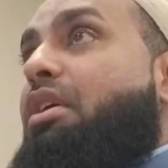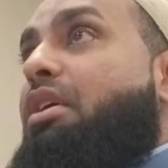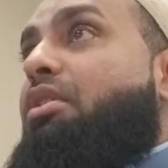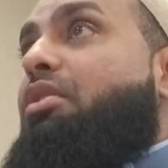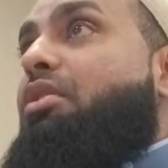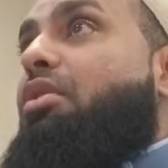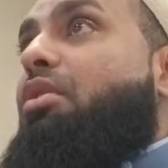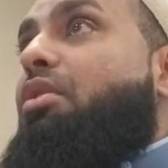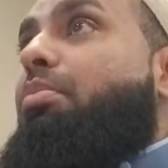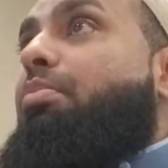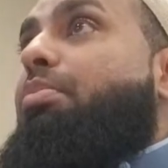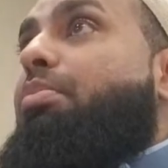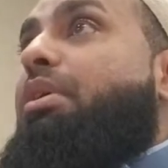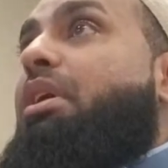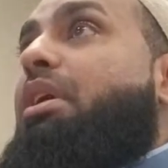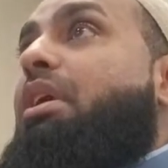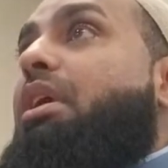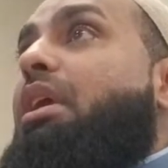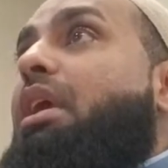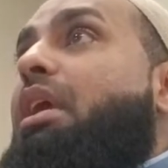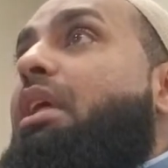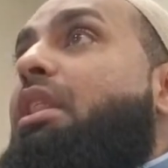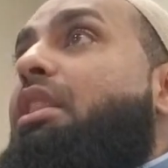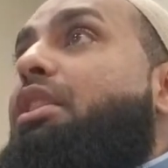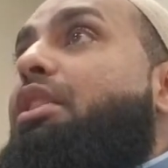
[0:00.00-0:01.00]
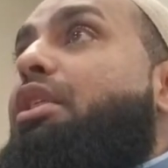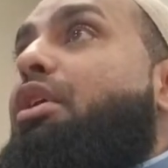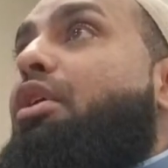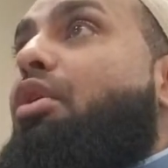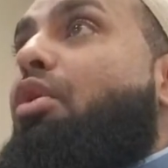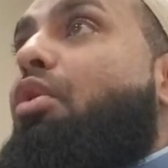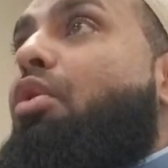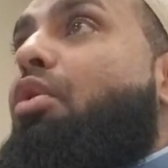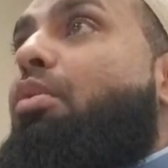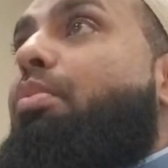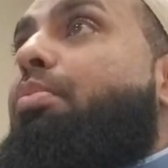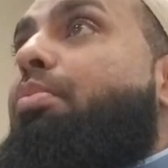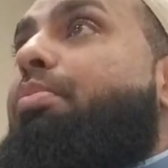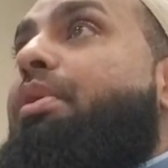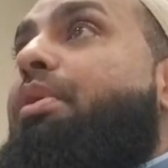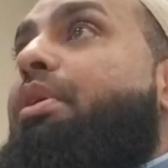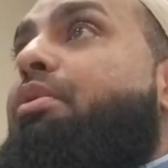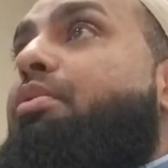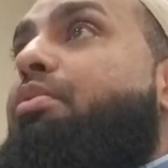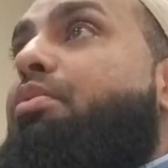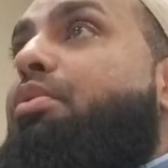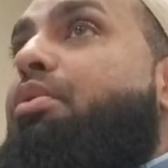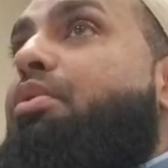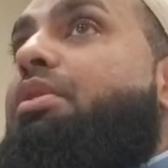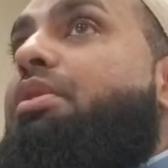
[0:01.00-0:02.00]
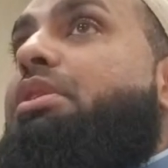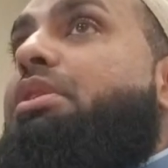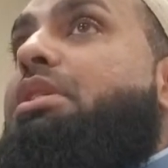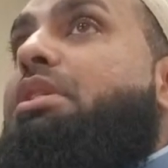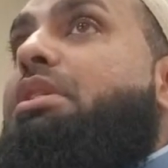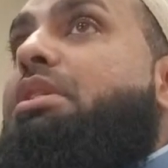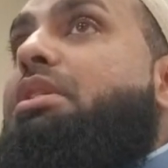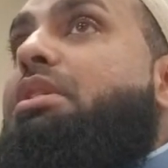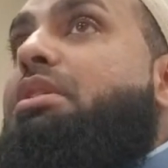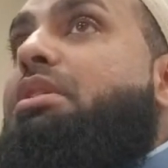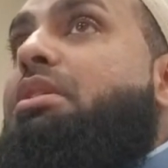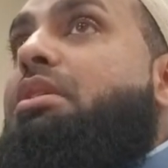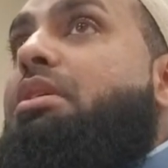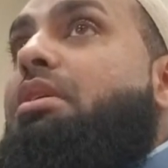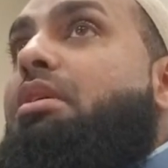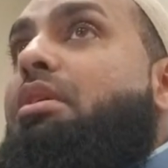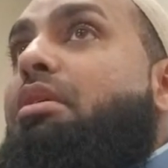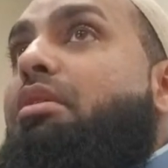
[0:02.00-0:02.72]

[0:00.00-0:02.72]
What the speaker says: you'll be in the open woods,